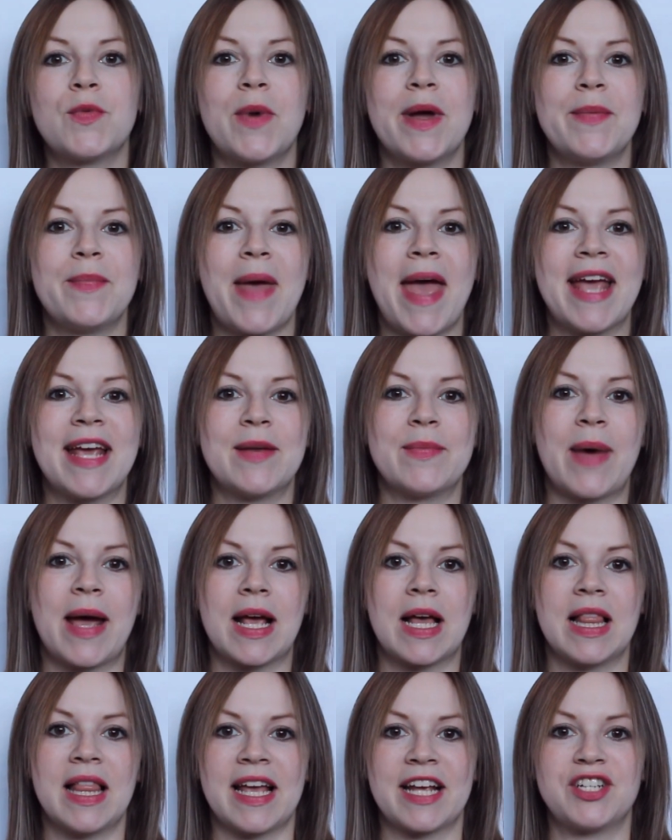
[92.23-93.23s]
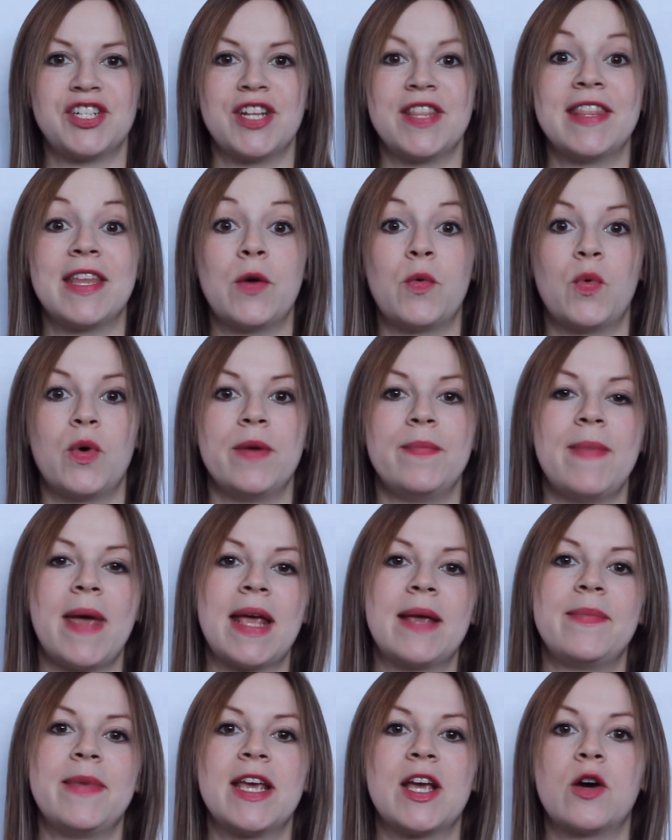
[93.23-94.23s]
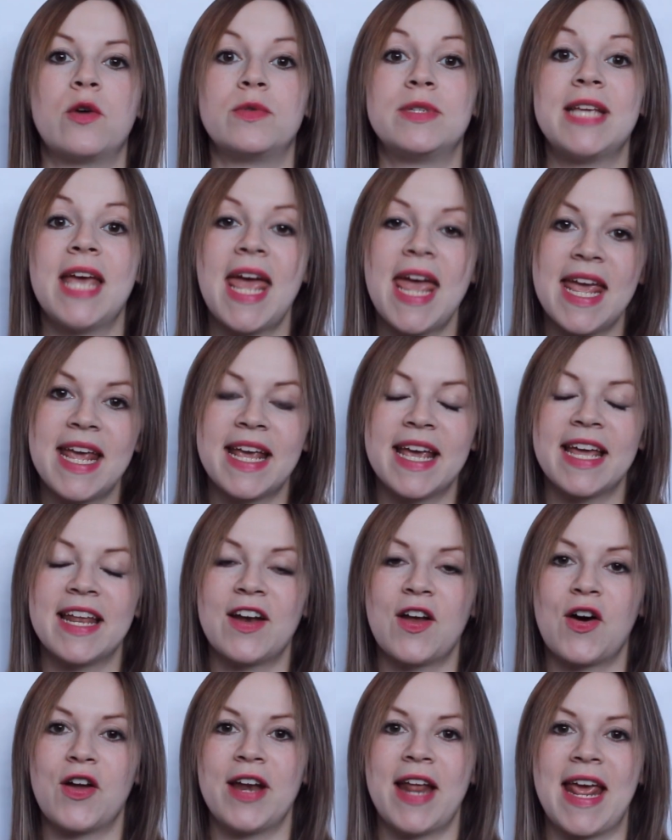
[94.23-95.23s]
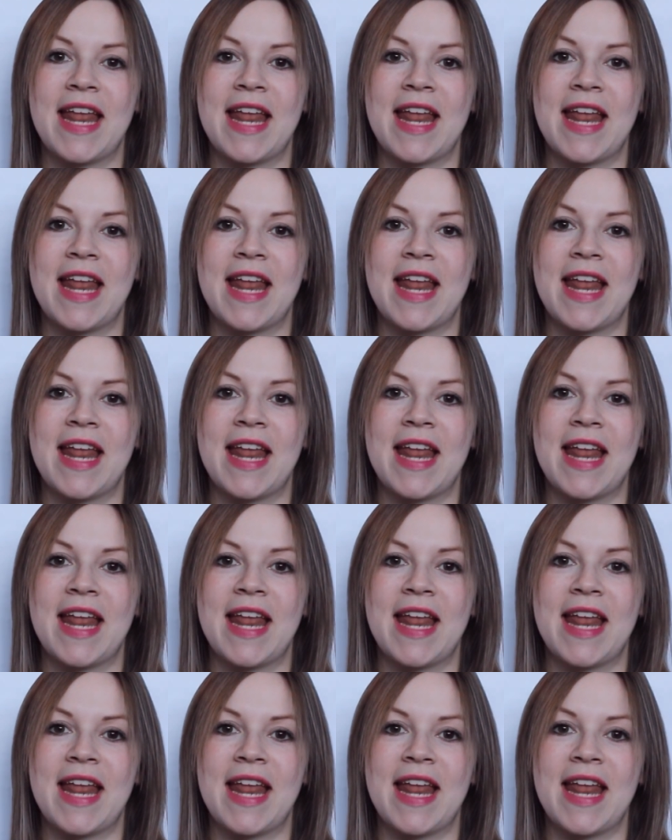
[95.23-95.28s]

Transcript: One bag in my collection that would make me go taken on